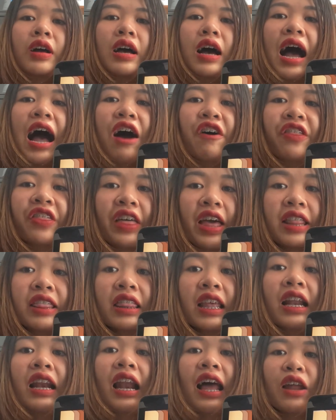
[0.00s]

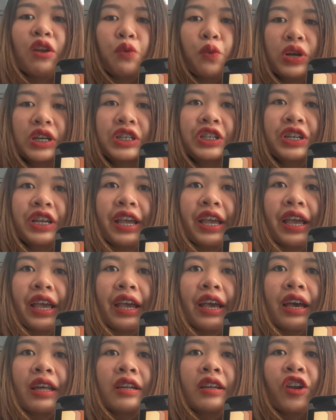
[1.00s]
authentic language
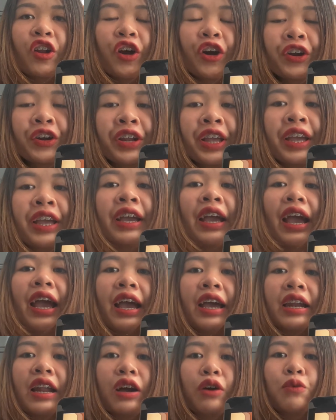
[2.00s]
in learning
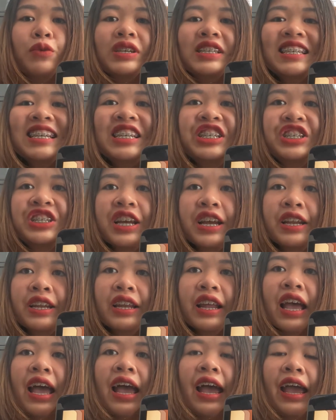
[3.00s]
and
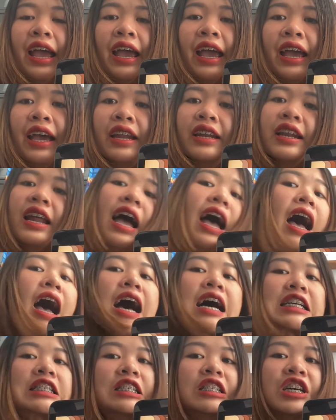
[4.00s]
acquisition, and
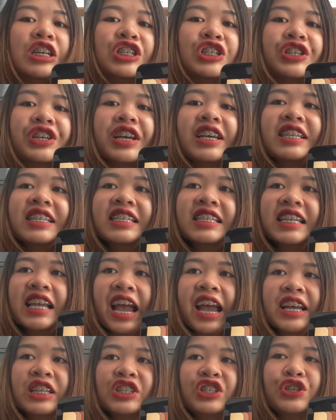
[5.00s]
as such it
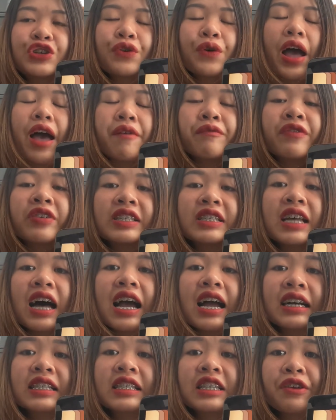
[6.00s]
tends to
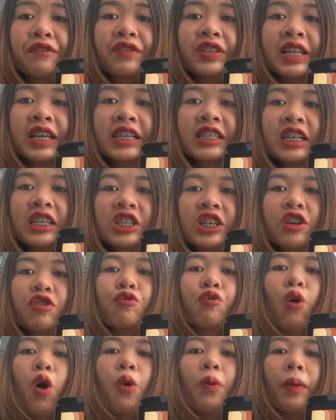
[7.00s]
emphasize activities such
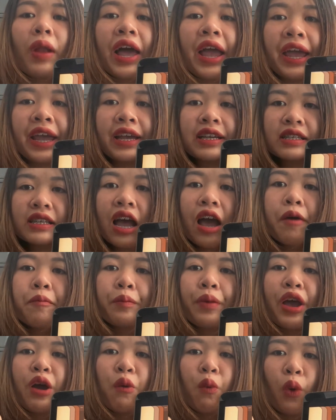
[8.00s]
as role play,
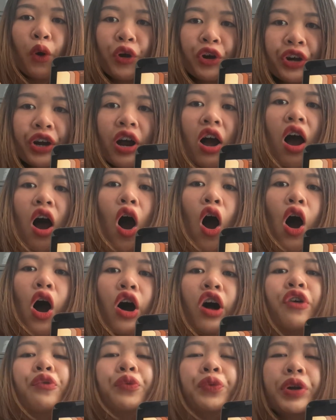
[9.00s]
pair work,
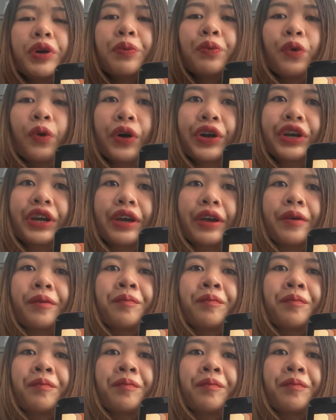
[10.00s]
or group work.